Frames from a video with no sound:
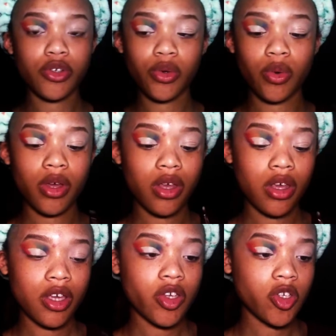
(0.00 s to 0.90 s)
to
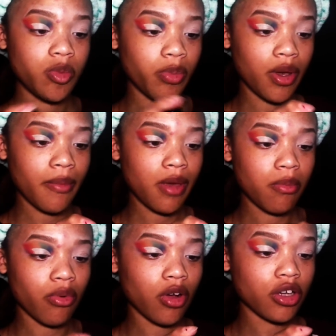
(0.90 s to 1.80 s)
spray
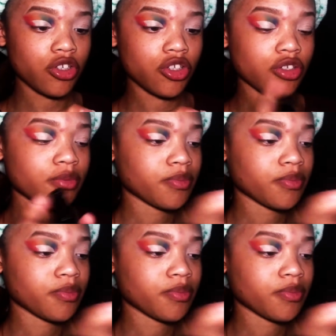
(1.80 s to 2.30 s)
my brush,